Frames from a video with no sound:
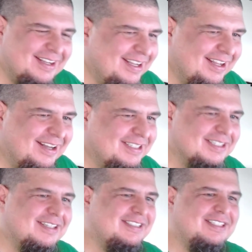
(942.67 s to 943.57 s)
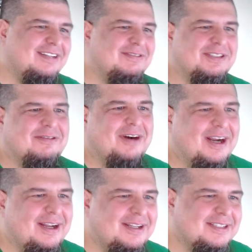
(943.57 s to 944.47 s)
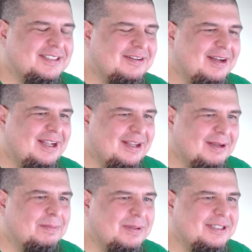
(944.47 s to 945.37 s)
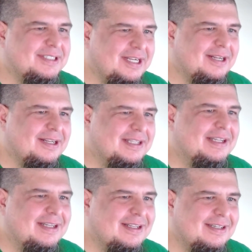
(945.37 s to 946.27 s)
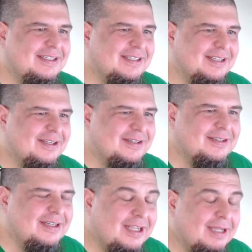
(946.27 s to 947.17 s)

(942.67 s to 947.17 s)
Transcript: It was a riot. So I appreciated that, you know.